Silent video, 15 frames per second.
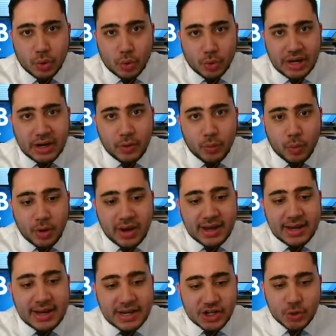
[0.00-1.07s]
tornado warning
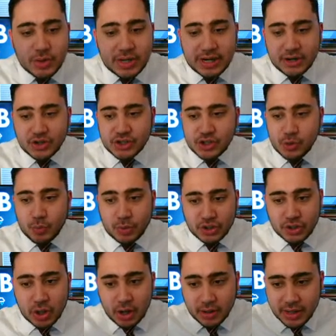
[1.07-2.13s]
get issued here soon. We're
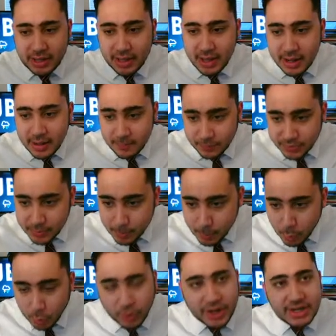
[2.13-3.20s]
talking the
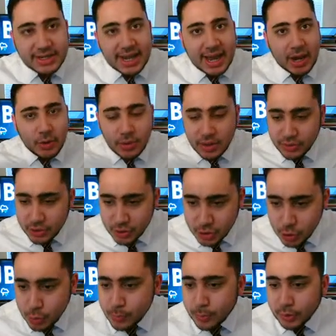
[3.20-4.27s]
Morgantown, the
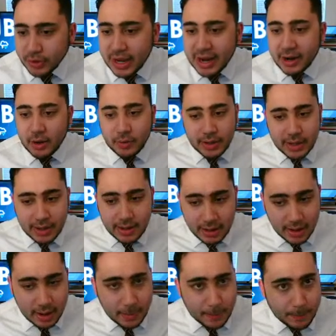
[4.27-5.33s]
Newburgh area,
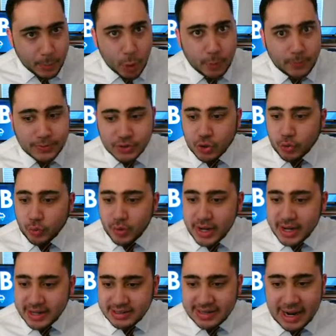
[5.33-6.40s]
Pope's
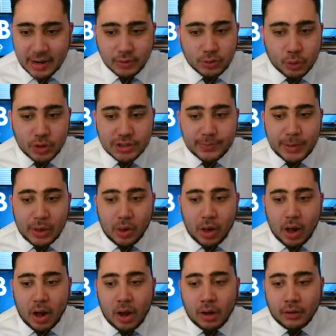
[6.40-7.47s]
Creek, down towards
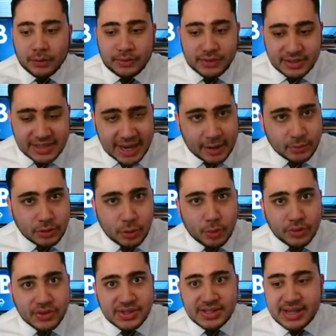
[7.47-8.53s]
Belle Alton, down
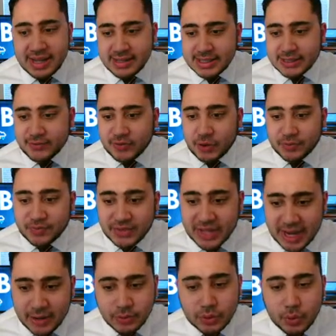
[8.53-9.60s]
towards Dentsville,
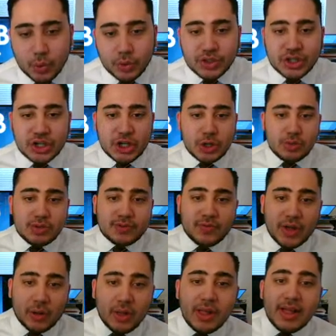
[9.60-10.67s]
down towards
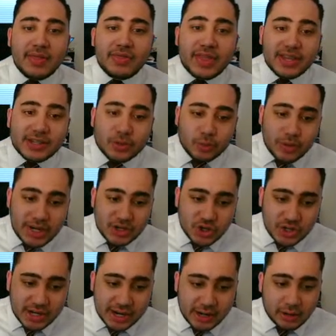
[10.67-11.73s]
Hughesville. This
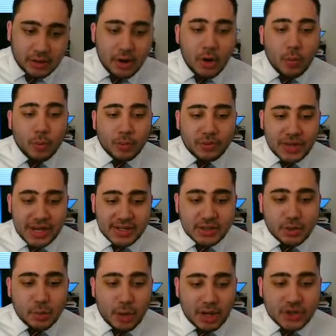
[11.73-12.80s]
region here will need
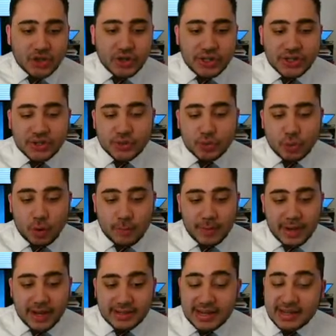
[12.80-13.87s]
to watch this storm
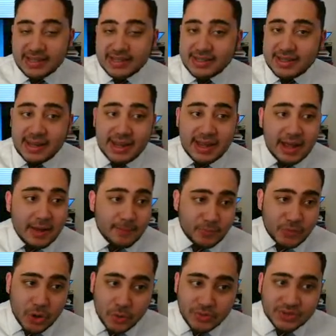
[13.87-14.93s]
because I see
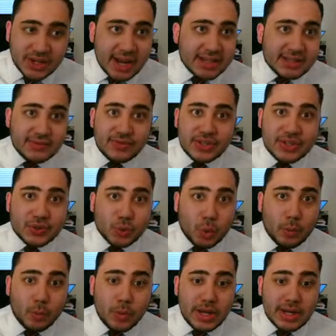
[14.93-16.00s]
no signs of this
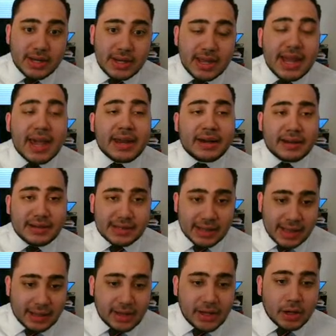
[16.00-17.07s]
storm weakening, and it is
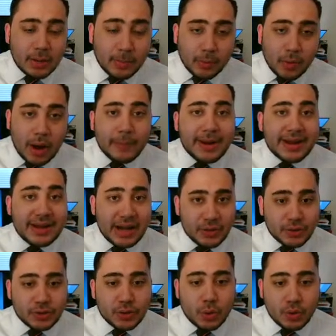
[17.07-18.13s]
likely going to prompt
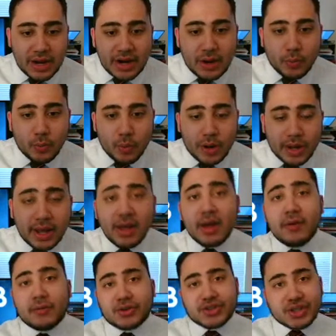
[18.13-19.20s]
another tornado warning
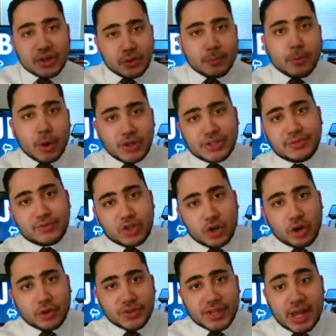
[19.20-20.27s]
for southern parts of
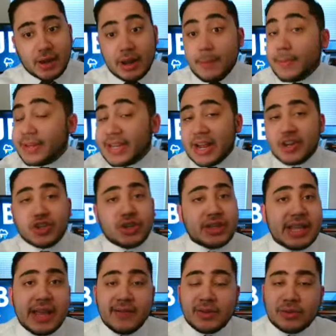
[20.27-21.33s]
Charles County,
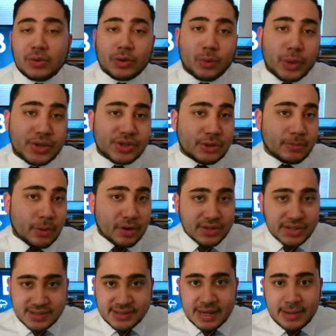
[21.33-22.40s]
potentially even northwestern
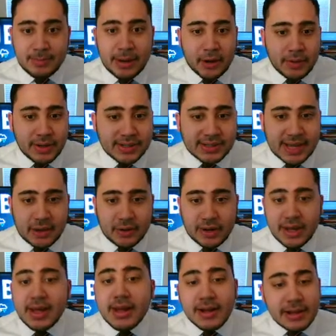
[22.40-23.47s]
parts of St. Mary's
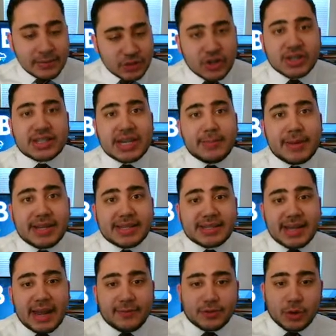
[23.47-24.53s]
County, just to be
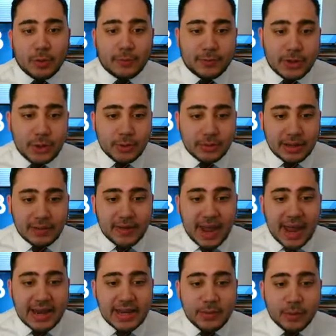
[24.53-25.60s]
safe. So if you live
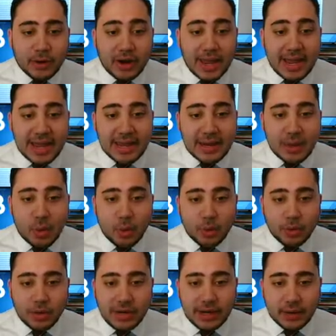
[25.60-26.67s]
anywhere in
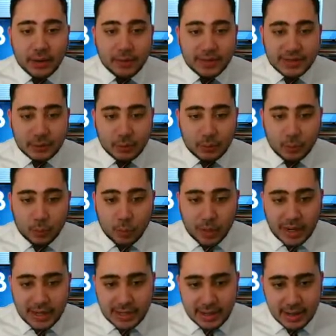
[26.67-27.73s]
or near this little
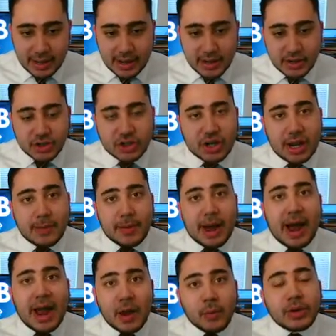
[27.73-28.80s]
white shape,
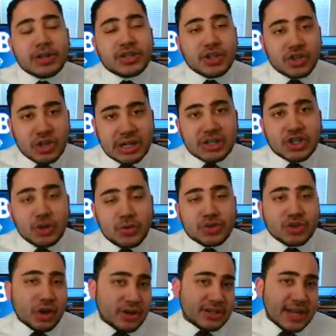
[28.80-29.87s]
I would suggest you
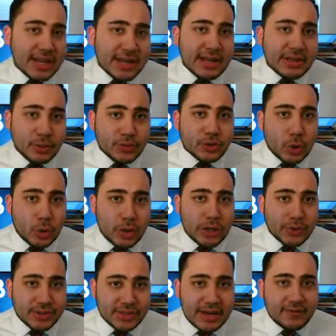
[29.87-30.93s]
start taking those
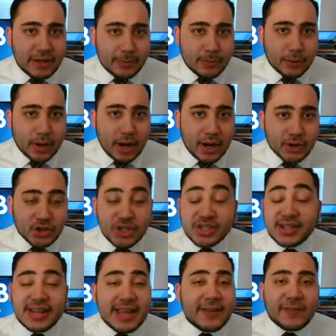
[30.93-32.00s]
tornado safety
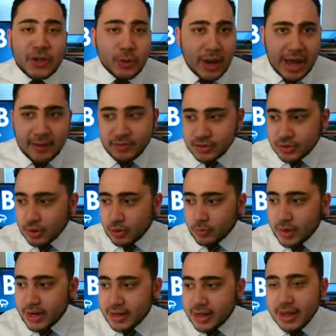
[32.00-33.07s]
precautions if you haven't
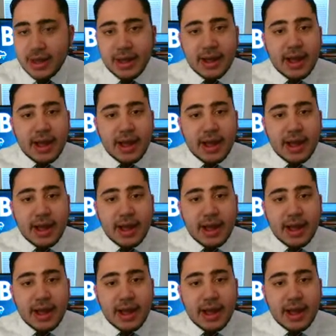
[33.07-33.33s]
already.